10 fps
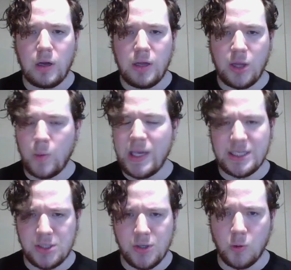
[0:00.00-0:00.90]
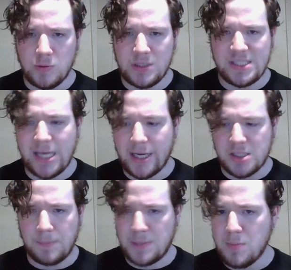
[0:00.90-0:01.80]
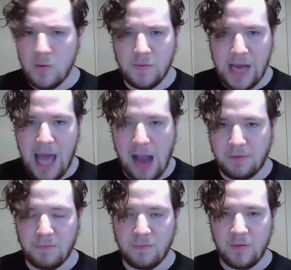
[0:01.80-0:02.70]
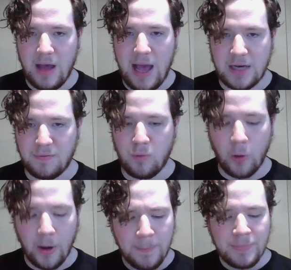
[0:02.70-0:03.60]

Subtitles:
that we can do to set us up to move into Act 4.